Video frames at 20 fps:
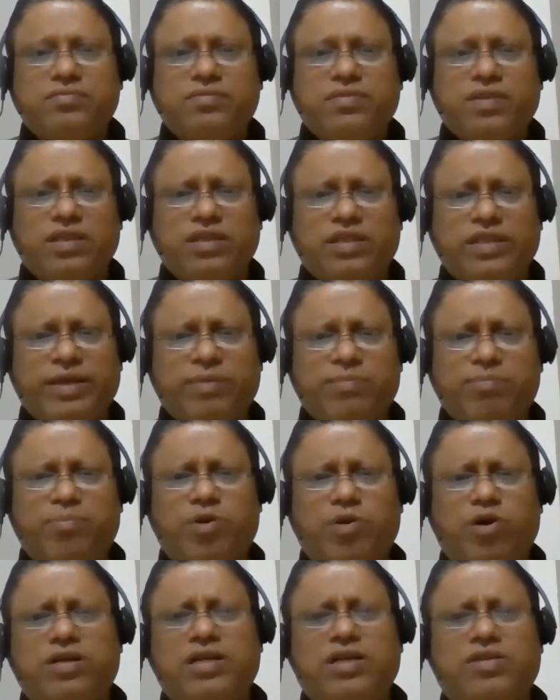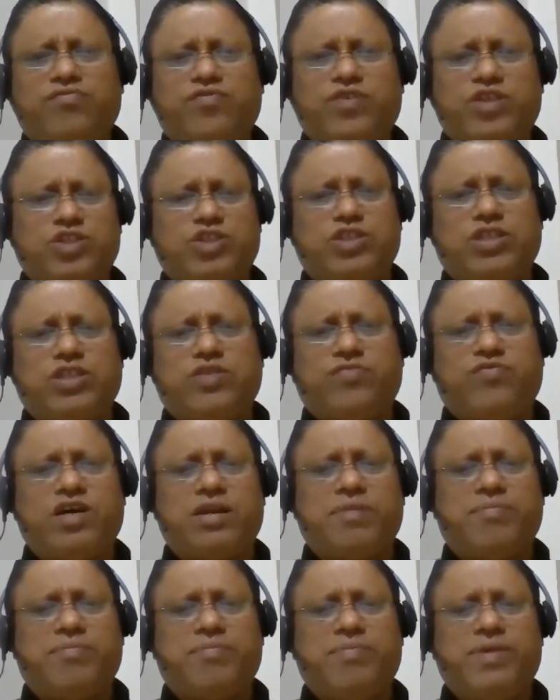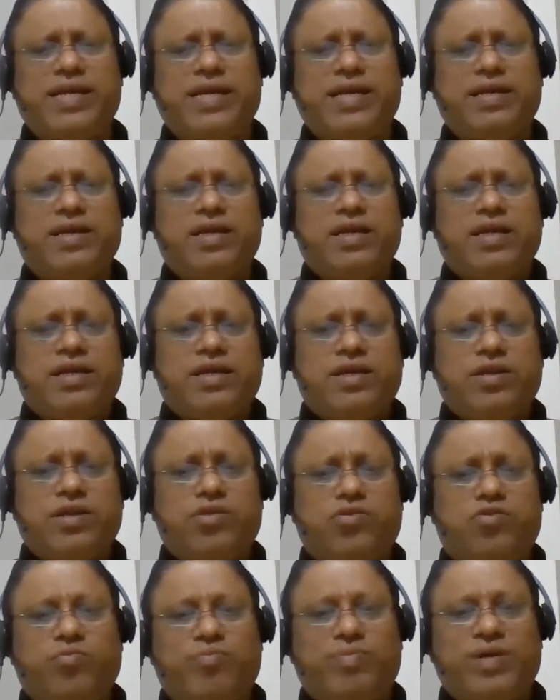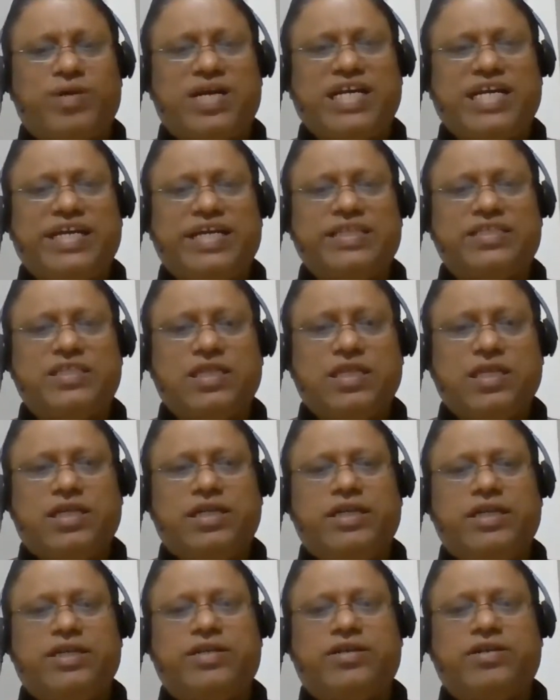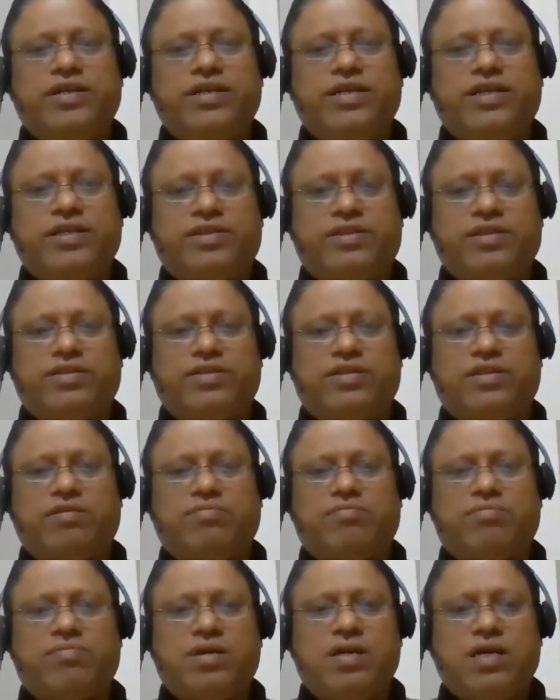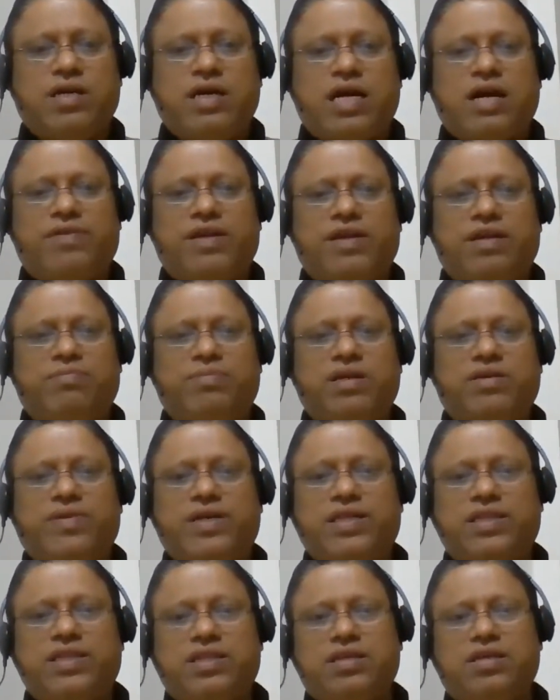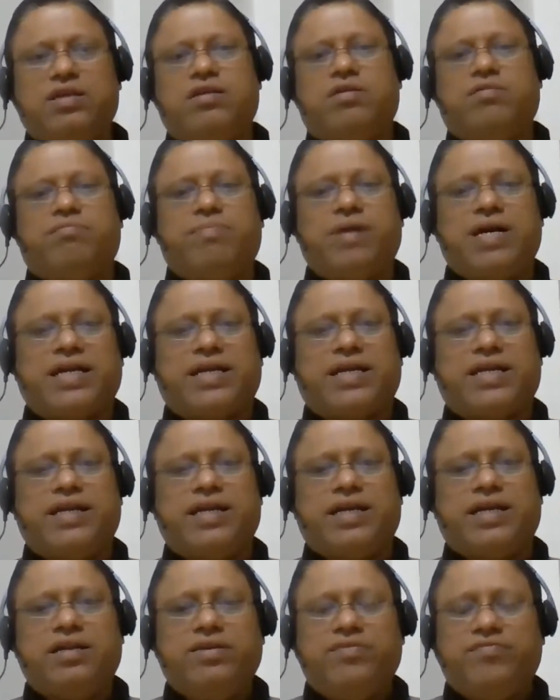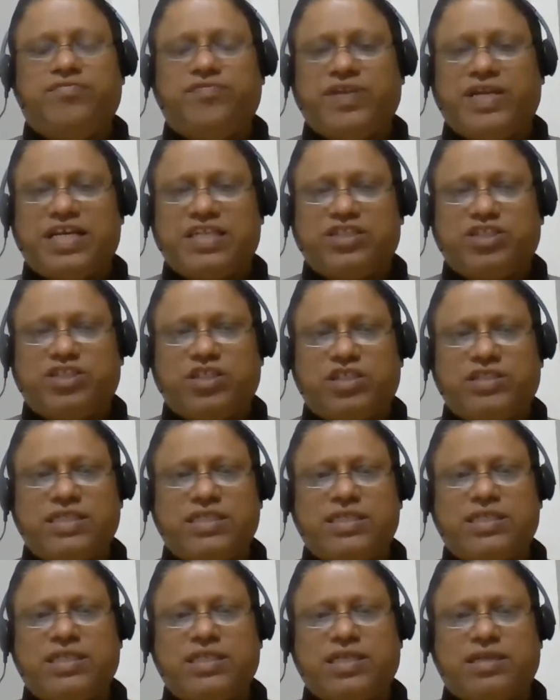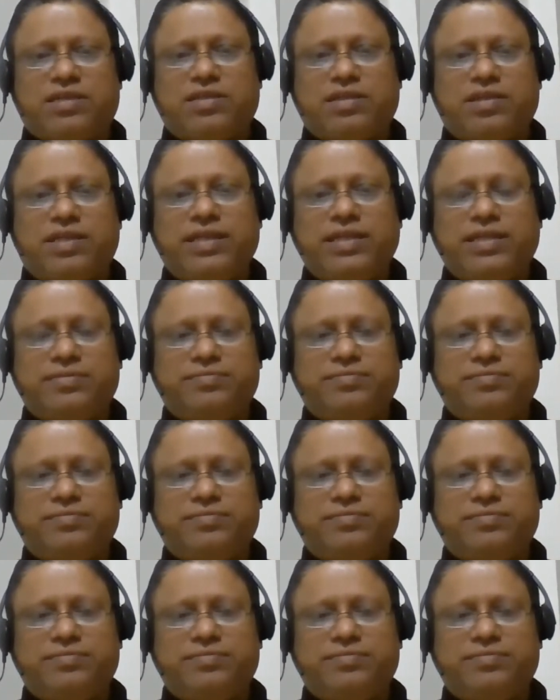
The important function of RBI is to manage liquidity system available with banking and financial sector, right?